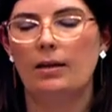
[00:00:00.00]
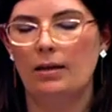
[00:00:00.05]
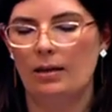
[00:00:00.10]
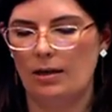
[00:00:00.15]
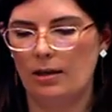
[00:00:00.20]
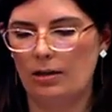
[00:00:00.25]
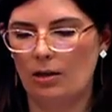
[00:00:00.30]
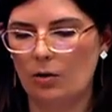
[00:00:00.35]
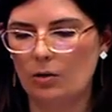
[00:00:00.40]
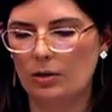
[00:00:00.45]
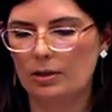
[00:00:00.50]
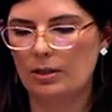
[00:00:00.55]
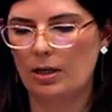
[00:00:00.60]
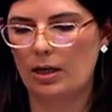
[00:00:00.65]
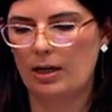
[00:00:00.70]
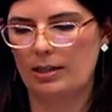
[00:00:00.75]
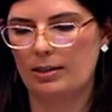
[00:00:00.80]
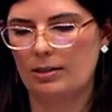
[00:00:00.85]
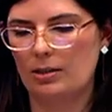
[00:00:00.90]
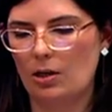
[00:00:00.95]

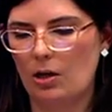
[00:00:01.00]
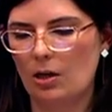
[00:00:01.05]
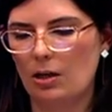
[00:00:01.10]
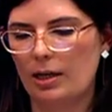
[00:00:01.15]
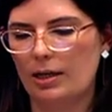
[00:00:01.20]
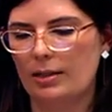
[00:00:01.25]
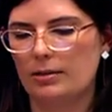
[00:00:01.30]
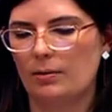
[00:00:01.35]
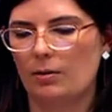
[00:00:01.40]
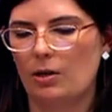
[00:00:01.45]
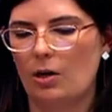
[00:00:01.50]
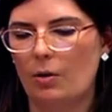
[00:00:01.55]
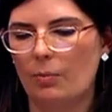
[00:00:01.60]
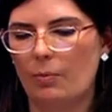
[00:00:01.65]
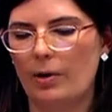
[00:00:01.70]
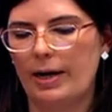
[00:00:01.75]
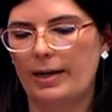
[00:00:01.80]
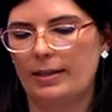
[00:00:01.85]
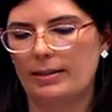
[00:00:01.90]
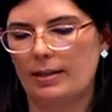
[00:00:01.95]
alongside his colleagues and
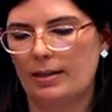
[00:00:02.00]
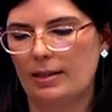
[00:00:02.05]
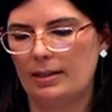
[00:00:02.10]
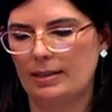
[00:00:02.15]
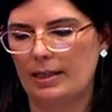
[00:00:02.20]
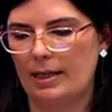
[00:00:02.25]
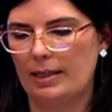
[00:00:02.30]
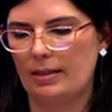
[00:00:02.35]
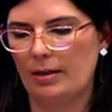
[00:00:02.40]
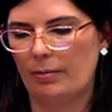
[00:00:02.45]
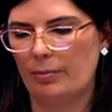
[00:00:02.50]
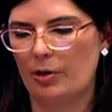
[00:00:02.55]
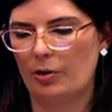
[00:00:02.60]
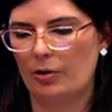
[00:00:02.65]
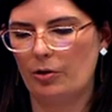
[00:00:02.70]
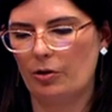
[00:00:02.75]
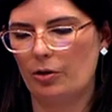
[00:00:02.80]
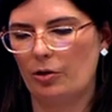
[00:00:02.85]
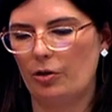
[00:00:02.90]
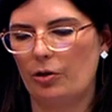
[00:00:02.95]
comrades at the
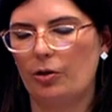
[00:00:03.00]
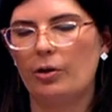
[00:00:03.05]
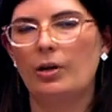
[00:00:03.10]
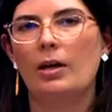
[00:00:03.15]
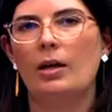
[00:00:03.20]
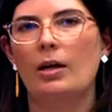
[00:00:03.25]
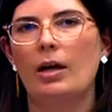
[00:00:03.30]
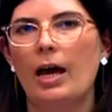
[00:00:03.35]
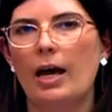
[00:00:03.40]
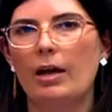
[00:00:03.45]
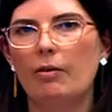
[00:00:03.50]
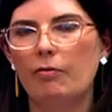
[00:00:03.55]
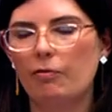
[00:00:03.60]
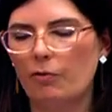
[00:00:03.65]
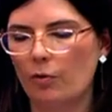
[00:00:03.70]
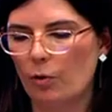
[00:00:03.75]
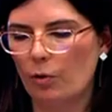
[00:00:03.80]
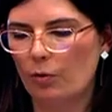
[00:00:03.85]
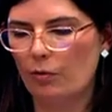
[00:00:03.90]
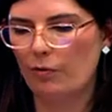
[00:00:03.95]
TWU, had
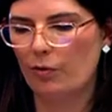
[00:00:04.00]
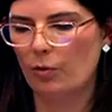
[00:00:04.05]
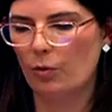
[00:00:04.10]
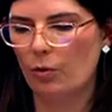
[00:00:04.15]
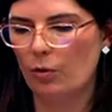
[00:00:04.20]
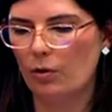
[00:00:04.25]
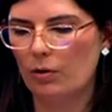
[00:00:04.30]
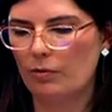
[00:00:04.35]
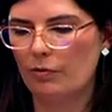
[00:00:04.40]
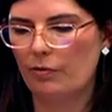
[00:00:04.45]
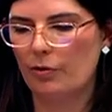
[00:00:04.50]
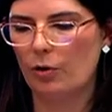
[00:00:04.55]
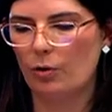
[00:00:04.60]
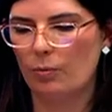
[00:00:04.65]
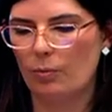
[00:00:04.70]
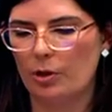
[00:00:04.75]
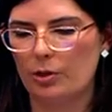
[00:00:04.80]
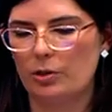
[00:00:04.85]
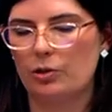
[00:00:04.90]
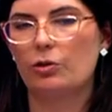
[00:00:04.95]
fought for
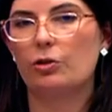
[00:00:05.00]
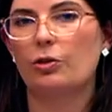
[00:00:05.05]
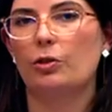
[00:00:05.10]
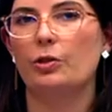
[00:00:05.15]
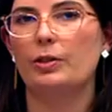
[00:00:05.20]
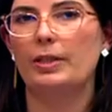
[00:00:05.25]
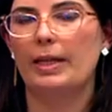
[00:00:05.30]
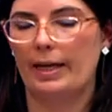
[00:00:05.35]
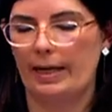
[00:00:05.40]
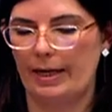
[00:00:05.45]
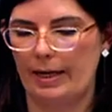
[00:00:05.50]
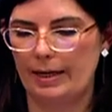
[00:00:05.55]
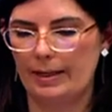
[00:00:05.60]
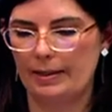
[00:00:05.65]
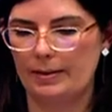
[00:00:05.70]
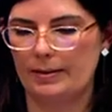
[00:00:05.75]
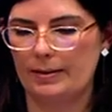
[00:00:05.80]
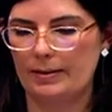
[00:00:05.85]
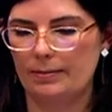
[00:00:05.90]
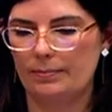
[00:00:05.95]
almost 2
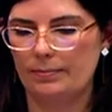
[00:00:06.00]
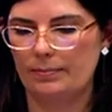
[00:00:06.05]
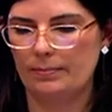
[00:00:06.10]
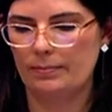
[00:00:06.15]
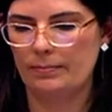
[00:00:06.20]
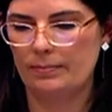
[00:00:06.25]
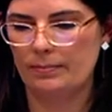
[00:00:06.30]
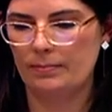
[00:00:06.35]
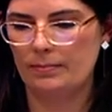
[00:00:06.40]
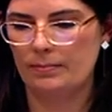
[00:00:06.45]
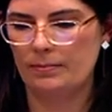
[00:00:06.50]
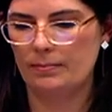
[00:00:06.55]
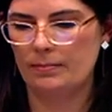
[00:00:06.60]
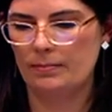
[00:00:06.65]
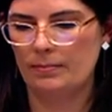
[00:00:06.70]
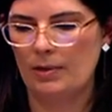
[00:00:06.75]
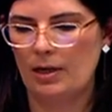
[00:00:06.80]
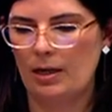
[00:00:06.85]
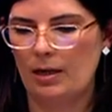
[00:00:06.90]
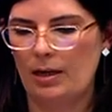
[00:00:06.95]
decades.
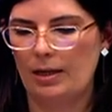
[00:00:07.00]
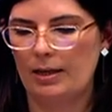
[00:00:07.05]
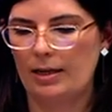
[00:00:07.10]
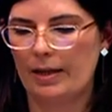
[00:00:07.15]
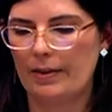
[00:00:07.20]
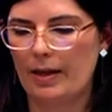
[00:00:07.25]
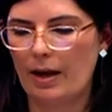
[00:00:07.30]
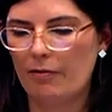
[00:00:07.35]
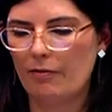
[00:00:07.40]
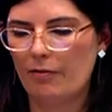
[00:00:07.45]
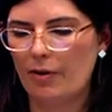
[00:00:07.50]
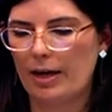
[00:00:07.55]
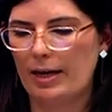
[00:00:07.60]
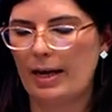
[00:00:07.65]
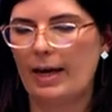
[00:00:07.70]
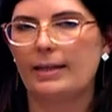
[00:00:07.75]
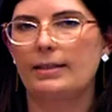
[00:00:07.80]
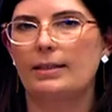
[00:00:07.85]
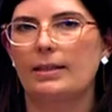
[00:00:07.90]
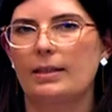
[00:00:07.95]
Now, that fight
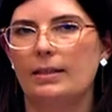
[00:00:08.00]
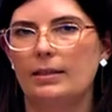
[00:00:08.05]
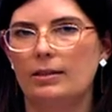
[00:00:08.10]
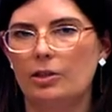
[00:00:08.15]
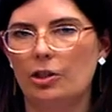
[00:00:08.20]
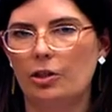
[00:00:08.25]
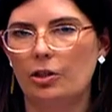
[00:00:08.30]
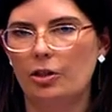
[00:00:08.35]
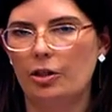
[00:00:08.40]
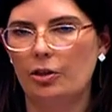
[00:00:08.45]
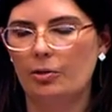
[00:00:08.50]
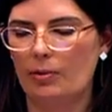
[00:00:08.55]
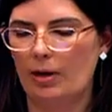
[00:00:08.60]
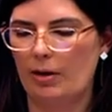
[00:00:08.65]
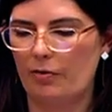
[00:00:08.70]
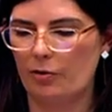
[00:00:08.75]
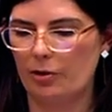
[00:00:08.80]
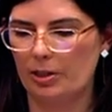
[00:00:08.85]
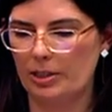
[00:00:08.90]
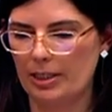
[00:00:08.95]
had to continue
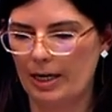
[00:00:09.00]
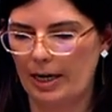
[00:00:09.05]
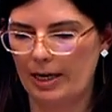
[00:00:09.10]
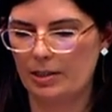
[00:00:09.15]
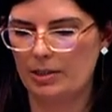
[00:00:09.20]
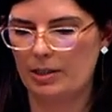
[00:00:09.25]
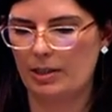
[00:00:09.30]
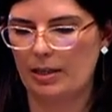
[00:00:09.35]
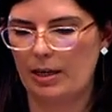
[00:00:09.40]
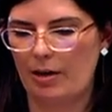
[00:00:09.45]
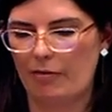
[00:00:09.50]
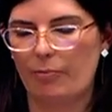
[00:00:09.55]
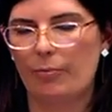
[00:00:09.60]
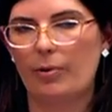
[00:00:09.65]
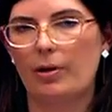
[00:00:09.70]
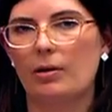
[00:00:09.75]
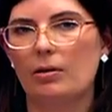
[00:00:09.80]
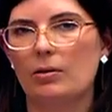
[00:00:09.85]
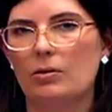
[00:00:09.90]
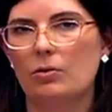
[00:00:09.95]
after a change in
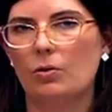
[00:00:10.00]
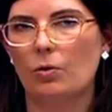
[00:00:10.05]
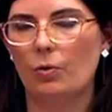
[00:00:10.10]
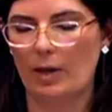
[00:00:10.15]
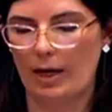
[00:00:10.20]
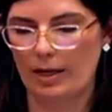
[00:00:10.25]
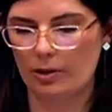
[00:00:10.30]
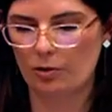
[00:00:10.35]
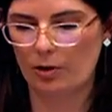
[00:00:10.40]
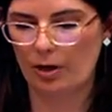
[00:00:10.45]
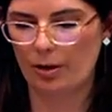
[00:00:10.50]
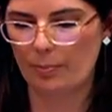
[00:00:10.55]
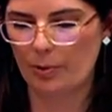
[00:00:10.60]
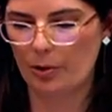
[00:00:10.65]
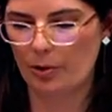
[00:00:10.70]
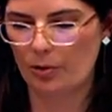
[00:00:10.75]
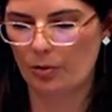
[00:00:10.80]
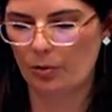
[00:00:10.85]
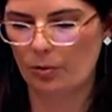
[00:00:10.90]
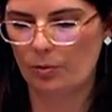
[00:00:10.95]
government saw that
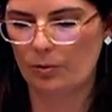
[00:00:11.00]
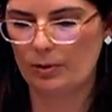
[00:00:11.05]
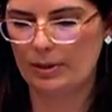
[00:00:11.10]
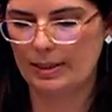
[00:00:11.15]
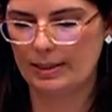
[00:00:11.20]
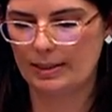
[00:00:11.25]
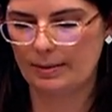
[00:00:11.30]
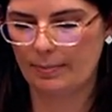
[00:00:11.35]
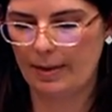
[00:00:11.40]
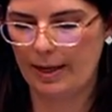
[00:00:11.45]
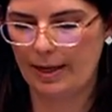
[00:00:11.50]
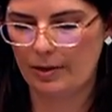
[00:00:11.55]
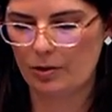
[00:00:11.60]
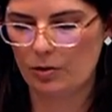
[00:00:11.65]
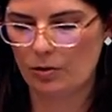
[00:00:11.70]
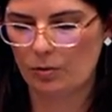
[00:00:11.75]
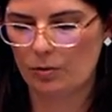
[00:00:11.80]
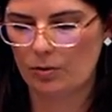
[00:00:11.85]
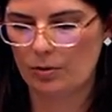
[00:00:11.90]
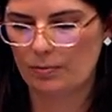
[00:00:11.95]
tribunal
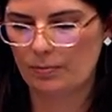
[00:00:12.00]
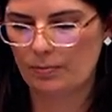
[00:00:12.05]
dismantled.